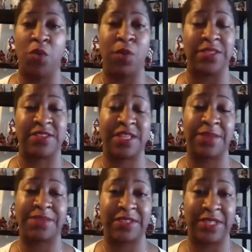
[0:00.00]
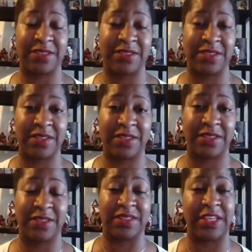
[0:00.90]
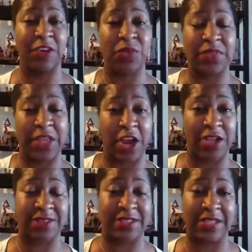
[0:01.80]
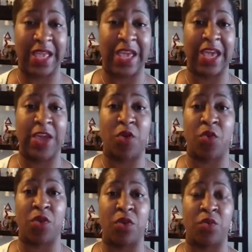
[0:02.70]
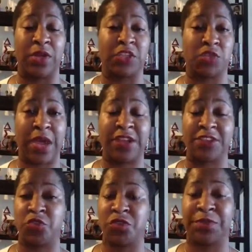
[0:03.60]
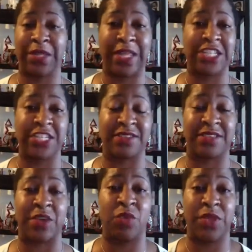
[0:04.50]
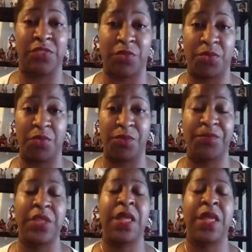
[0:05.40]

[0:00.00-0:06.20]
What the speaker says: what steps they took to get where they are today or what trials and tribulations they went through.